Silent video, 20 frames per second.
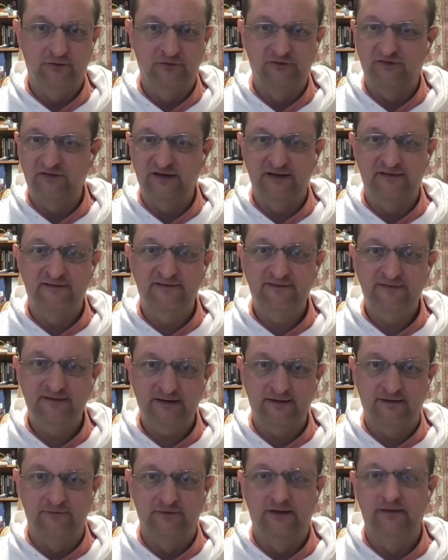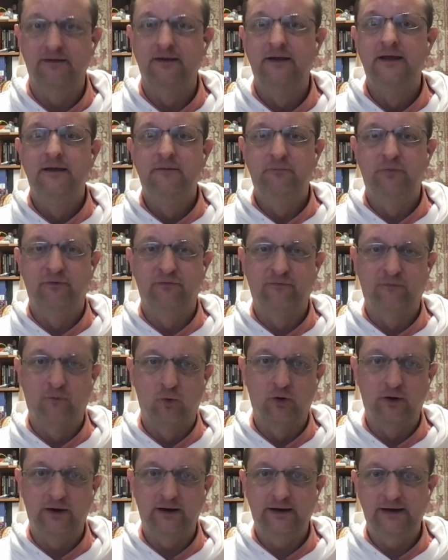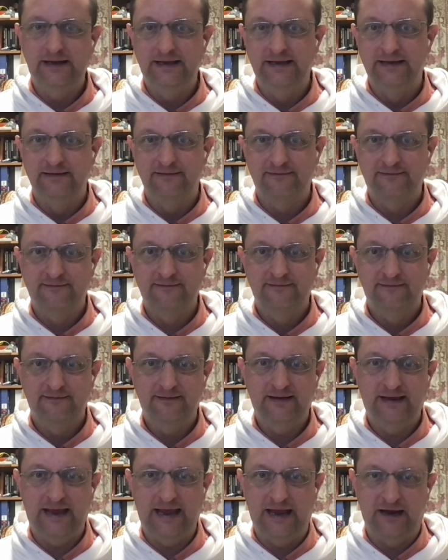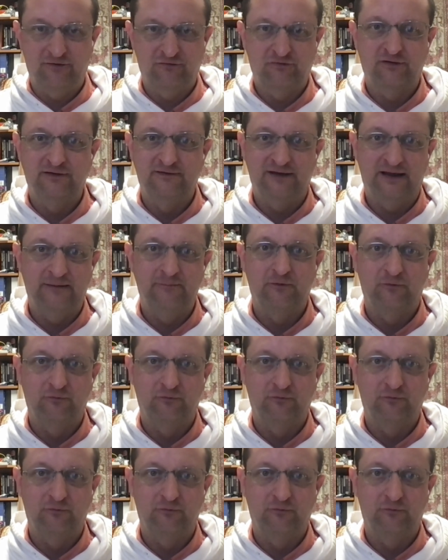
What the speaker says: You'll just get sick of it before it's actually time to